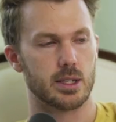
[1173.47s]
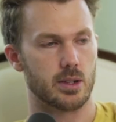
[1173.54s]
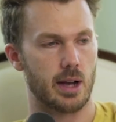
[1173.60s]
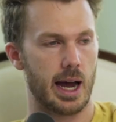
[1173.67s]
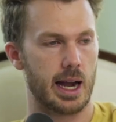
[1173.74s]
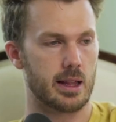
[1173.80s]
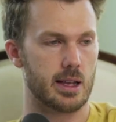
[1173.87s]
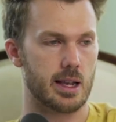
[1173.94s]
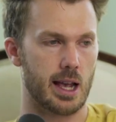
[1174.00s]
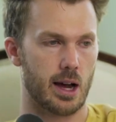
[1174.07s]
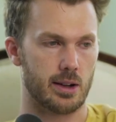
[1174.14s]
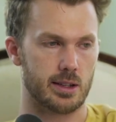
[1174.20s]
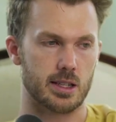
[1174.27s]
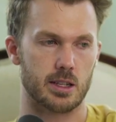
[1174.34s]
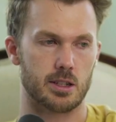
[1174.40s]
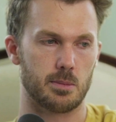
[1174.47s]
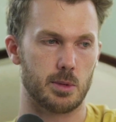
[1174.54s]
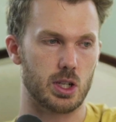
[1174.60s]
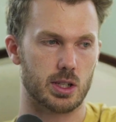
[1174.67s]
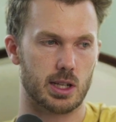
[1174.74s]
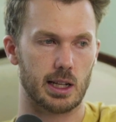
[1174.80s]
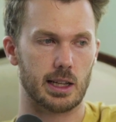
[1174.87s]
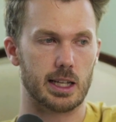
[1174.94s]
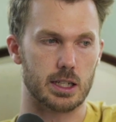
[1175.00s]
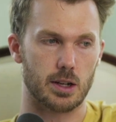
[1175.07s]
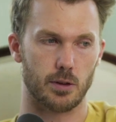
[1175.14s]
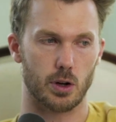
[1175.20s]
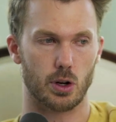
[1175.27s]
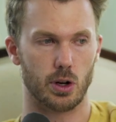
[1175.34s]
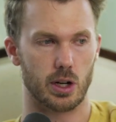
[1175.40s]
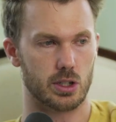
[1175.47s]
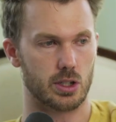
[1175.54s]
So out of the accounting system, you just get a list of recurring